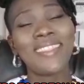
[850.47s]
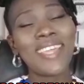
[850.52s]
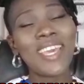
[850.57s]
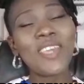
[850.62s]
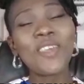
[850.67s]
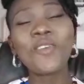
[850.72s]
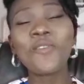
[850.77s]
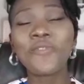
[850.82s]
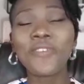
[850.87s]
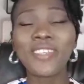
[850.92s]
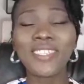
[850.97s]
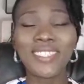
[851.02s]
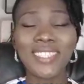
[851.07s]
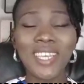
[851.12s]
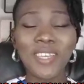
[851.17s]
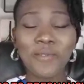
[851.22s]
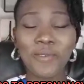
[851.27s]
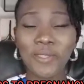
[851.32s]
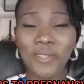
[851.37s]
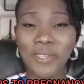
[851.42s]
Thank you for
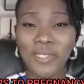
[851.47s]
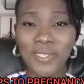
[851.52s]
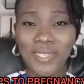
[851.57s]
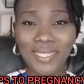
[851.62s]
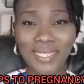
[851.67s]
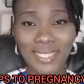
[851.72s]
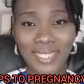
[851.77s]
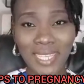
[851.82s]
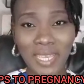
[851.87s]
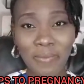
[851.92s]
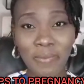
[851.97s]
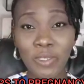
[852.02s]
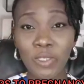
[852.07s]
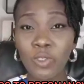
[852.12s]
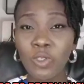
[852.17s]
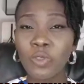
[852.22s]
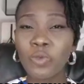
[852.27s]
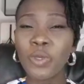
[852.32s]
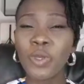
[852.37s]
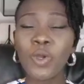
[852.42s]
staying with us on this
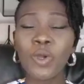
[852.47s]
episode.